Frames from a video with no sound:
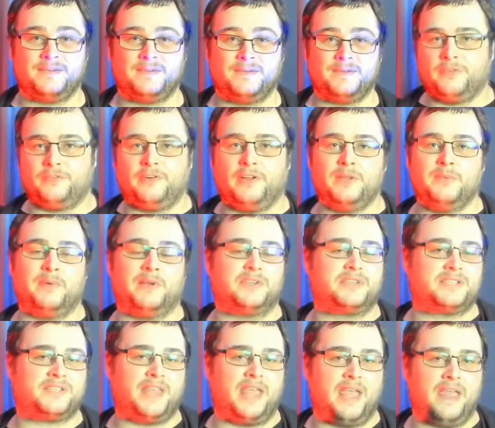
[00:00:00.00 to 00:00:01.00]
Follow
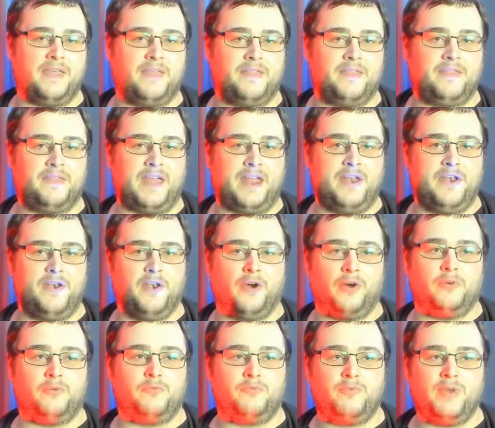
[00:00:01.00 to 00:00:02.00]
bots, they're
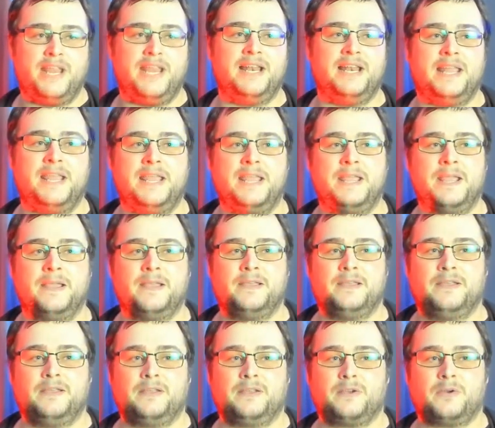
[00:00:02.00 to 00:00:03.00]
not really
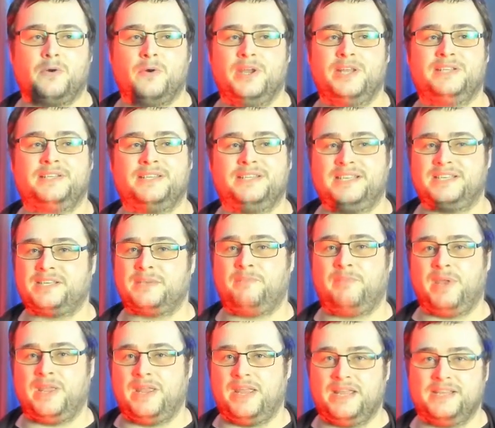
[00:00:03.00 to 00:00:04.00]
going to
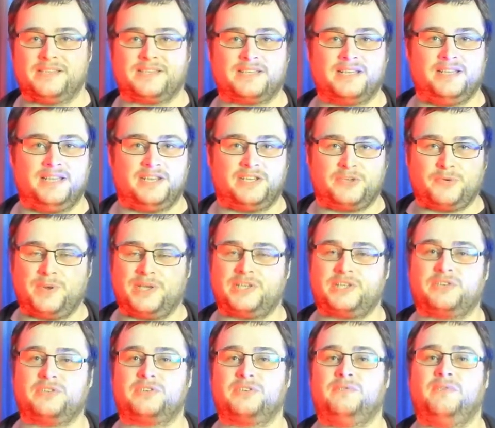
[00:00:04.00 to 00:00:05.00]
disappear instantly.
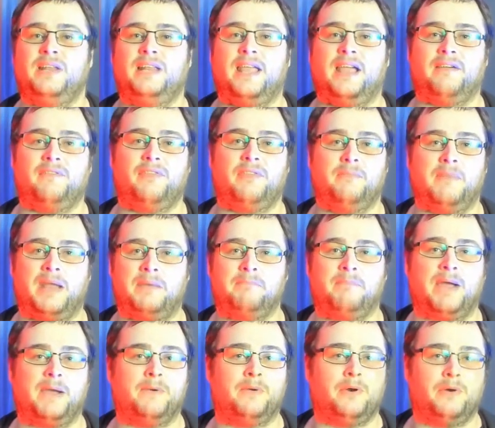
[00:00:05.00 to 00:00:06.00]
Twitch doesn't really have the
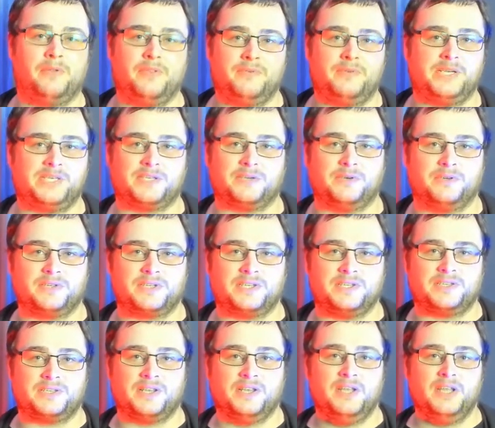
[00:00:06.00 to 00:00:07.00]
manpower or the
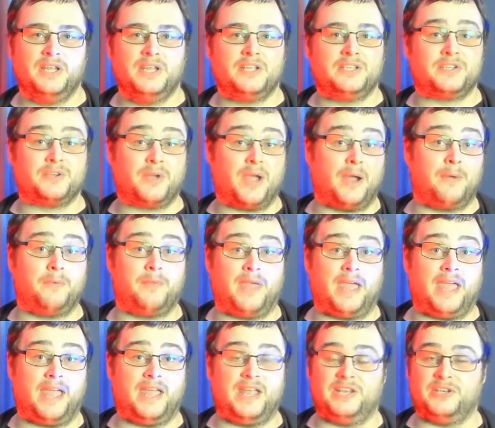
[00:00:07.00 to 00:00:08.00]
resources to go out
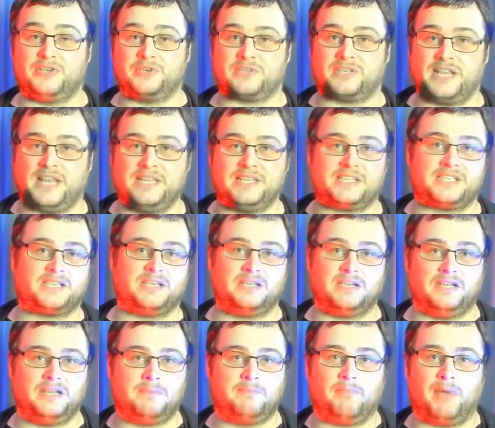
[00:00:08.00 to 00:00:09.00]
there and just
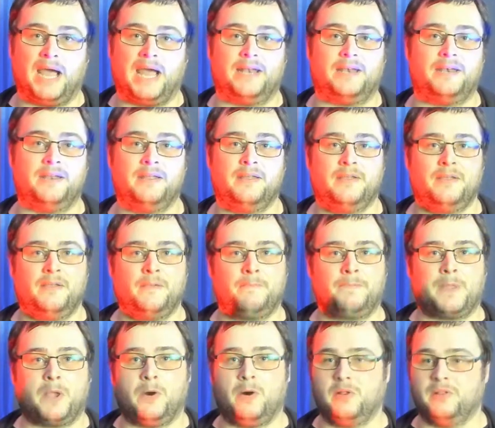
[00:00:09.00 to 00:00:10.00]
instantly ban
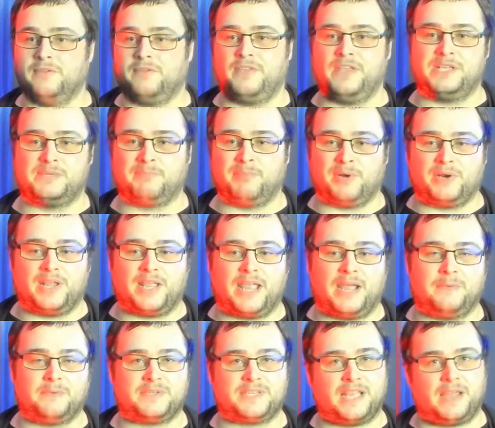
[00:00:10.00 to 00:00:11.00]
all of these bot
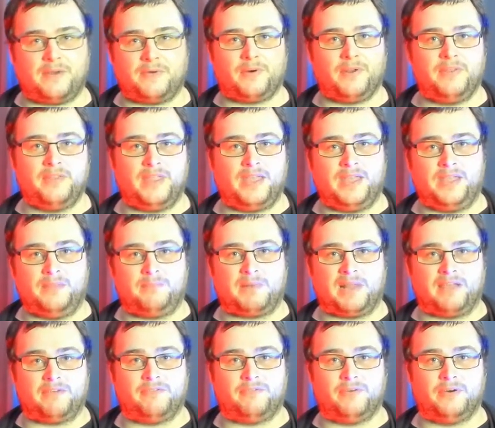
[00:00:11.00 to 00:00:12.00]
accounts that are on their
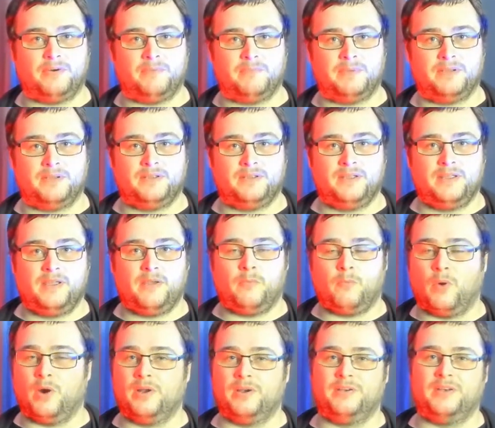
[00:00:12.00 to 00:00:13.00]
platform.
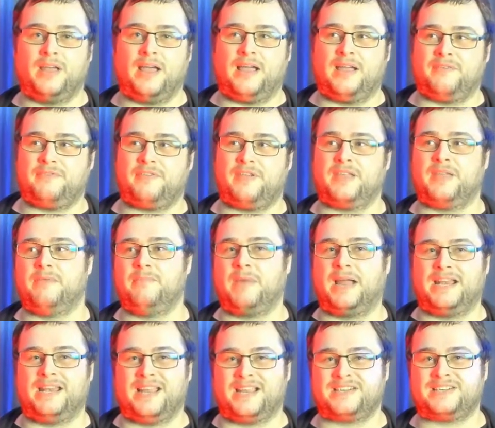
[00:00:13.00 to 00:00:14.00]
One, I think it
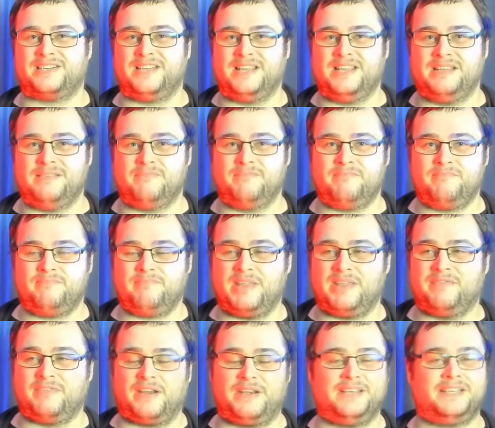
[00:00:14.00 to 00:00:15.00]
might actually be
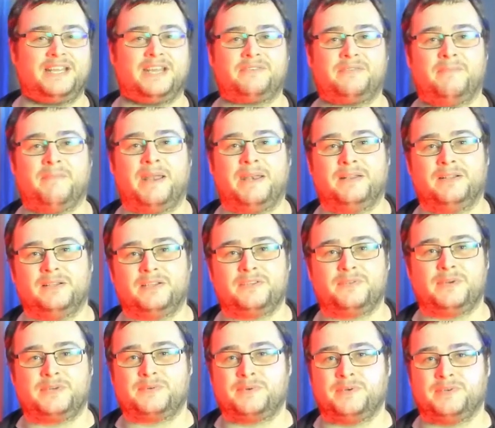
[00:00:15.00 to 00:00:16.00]
very detrimental to
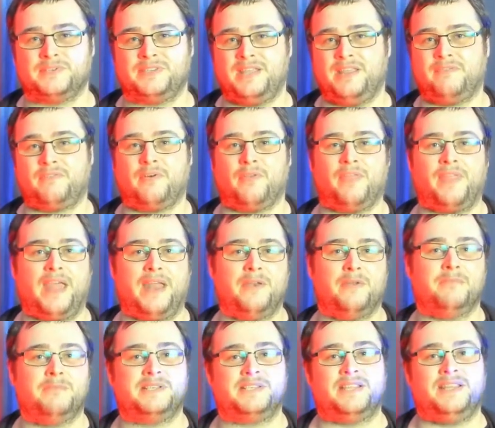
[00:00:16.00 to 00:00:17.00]
Twitch because they've got their
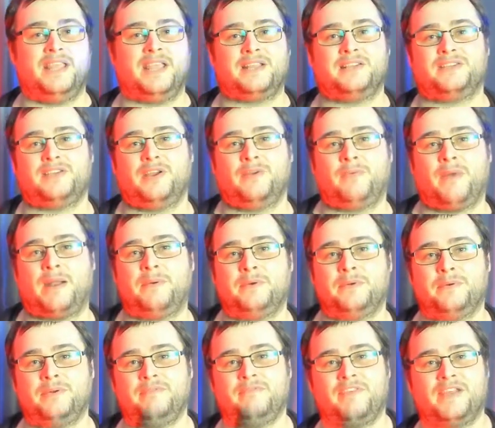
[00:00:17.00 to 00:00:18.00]
numbers and they can turn around
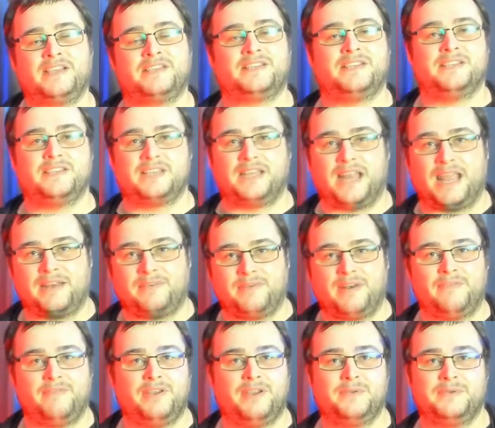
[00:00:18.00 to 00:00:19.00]
to investors and add
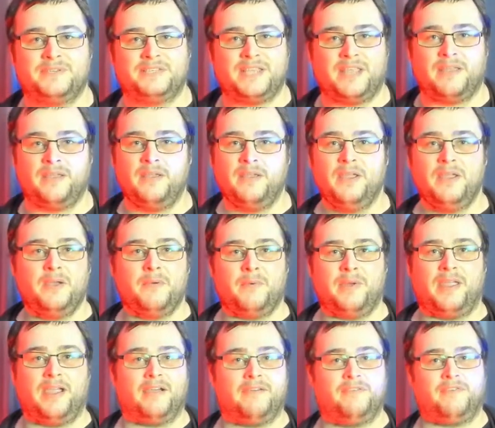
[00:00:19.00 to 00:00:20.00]
revenue and say,
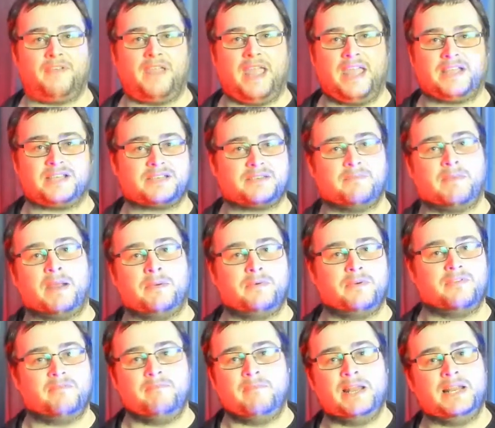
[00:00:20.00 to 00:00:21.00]
we have X amount
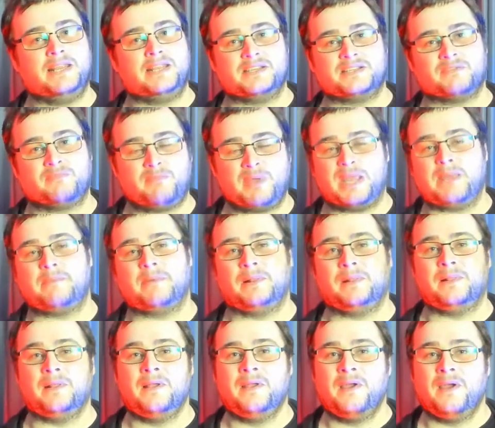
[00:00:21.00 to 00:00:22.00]
of millions of
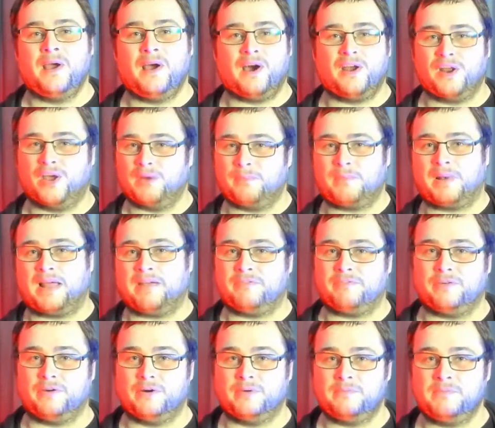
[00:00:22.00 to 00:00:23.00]
people on our
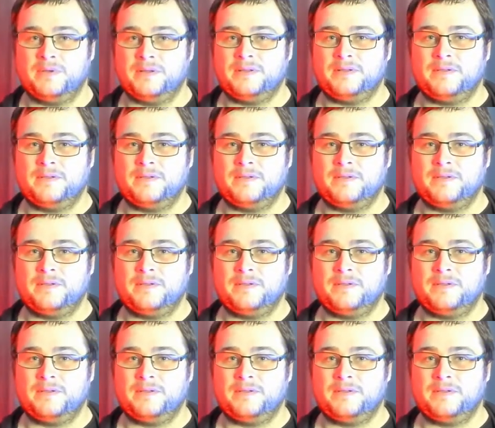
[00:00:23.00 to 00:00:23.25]
platform.